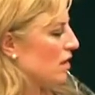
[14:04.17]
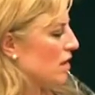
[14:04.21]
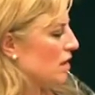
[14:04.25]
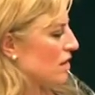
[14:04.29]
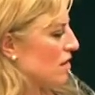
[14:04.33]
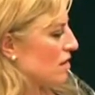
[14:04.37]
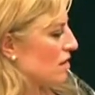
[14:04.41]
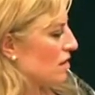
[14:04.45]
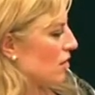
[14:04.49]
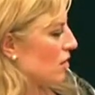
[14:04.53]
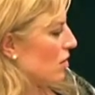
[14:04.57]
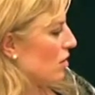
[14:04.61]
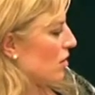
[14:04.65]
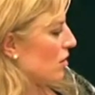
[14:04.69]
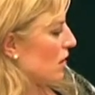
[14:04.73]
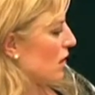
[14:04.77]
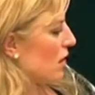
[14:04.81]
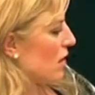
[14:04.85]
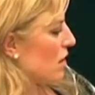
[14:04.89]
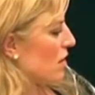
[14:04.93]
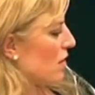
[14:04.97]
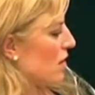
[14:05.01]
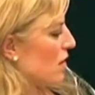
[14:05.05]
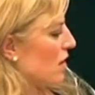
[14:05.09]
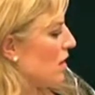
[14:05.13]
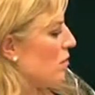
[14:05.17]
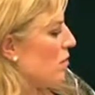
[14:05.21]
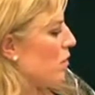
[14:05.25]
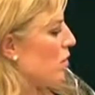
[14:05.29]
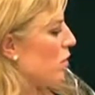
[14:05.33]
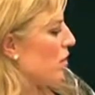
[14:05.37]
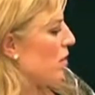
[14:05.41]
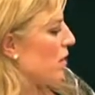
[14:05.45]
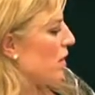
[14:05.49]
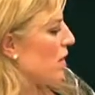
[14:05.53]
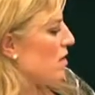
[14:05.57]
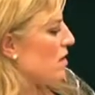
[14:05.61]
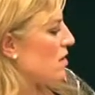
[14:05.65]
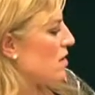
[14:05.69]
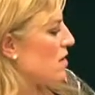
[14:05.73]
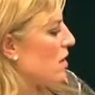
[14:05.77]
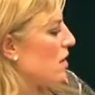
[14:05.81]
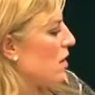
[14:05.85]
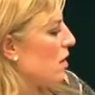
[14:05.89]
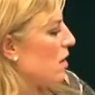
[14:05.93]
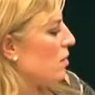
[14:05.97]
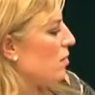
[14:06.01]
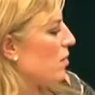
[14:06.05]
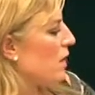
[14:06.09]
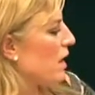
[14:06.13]
It doesn't look like this anymore, but it's
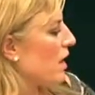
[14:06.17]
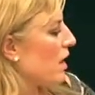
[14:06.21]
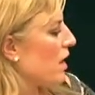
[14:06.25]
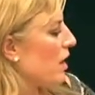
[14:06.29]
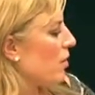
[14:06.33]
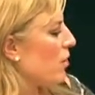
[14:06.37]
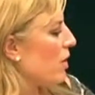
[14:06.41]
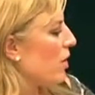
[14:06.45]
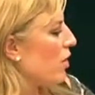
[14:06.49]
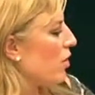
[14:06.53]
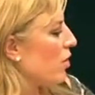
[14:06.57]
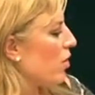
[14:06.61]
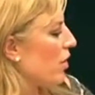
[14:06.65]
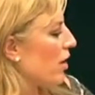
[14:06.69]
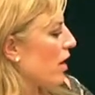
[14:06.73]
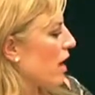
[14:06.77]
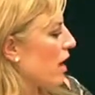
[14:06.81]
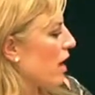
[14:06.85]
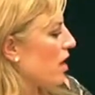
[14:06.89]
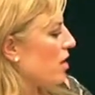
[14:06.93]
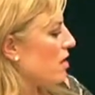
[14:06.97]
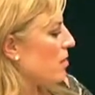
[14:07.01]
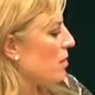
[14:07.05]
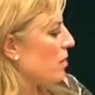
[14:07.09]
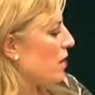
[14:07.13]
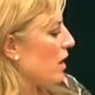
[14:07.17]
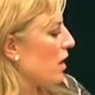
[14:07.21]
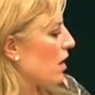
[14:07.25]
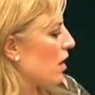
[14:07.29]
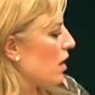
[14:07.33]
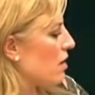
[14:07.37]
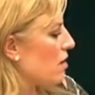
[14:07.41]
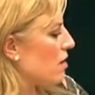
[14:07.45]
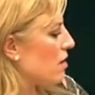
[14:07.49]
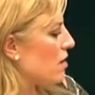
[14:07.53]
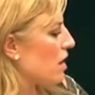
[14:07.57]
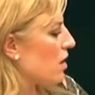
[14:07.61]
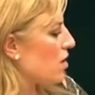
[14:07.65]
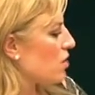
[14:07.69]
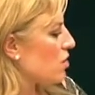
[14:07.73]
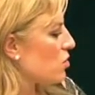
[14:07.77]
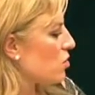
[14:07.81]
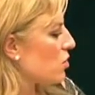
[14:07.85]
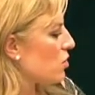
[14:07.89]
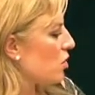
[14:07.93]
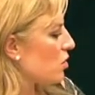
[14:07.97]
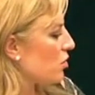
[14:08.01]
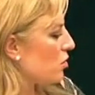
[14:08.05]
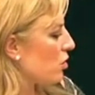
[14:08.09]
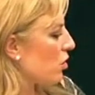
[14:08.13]
called Becoming Orgasmic, a
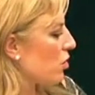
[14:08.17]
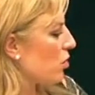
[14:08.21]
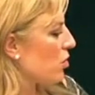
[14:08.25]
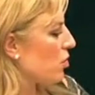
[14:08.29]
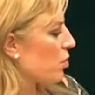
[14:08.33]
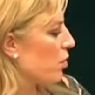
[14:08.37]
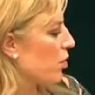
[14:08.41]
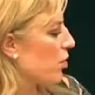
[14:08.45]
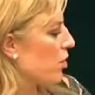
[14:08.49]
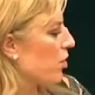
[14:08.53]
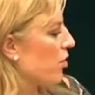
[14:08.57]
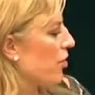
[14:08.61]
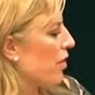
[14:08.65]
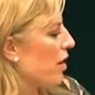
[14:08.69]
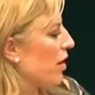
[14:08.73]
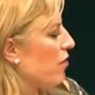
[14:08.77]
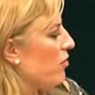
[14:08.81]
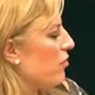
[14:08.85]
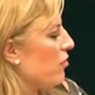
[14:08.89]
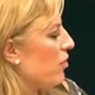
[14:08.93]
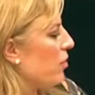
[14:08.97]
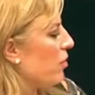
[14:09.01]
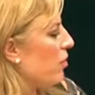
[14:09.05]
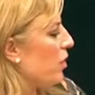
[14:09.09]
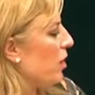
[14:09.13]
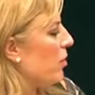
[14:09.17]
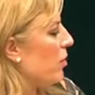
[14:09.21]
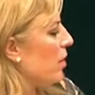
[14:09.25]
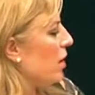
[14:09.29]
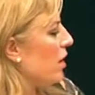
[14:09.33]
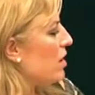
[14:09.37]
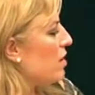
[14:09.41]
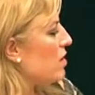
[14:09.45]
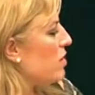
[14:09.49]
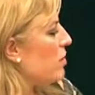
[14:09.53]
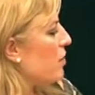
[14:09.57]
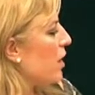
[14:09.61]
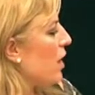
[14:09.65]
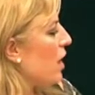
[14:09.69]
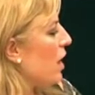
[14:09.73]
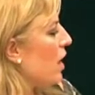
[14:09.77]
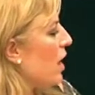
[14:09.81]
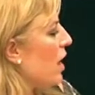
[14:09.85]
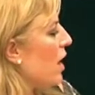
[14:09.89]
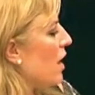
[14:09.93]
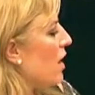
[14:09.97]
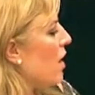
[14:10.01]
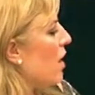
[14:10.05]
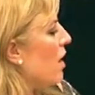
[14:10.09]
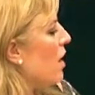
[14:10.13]
Sexual Growth Program for Women. It's
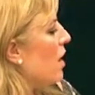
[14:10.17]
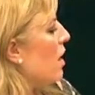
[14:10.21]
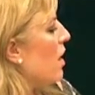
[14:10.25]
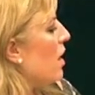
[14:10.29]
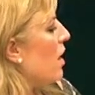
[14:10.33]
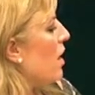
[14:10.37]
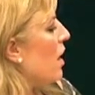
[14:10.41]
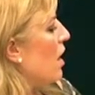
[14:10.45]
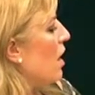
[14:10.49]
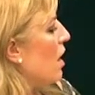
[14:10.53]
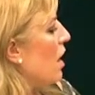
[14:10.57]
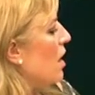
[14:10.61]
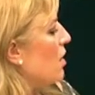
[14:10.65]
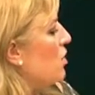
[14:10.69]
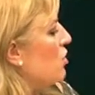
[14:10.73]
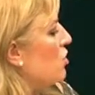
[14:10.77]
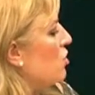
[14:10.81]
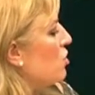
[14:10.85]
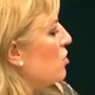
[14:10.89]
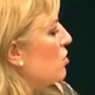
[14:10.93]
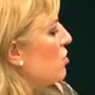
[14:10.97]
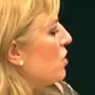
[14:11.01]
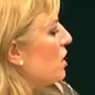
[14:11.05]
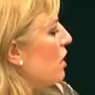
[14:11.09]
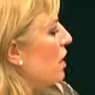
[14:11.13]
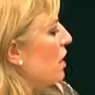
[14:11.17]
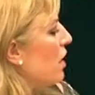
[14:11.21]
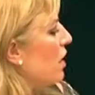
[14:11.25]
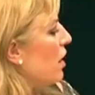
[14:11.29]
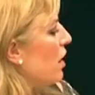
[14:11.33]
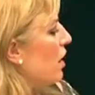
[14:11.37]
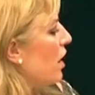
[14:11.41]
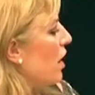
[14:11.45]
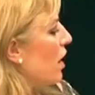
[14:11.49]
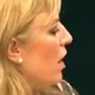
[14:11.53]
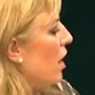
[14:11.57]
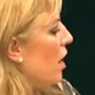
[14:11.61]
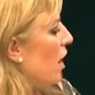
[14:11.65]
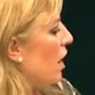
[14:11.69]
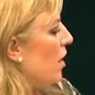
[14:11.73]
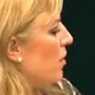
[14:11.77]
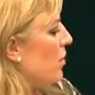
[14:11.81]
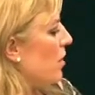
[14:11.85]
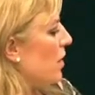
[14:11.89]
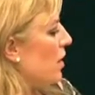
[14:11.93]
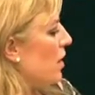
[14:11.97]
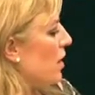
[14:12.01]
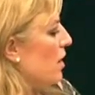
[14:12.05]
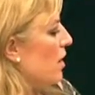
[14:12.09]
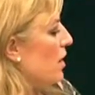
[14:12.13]
by Julia
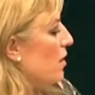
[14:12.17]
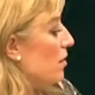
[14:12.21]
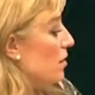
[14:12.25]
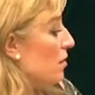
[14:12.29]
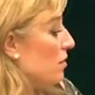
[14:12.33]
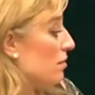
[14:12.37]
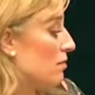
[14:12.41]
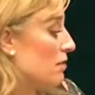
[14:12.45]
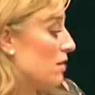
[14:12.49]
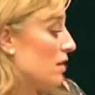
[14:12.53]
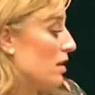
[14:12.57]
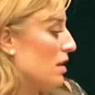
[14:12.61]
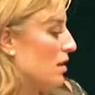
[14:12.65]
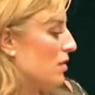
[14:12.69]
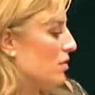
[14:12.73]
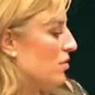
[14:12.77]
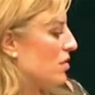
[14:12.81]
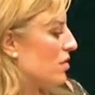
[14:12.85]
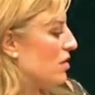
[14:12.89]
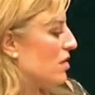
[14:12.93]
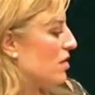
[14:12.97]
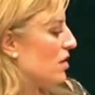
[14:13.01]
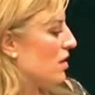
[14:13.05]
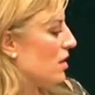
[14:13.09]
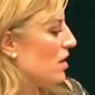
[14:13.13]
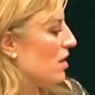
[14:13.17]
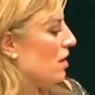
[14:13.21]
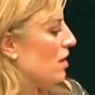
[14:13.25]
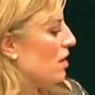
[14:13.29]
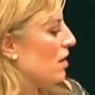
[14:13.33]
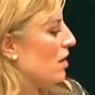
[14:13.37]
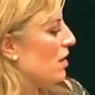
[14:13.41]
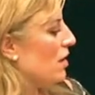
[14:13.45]
Hyman. Interesting.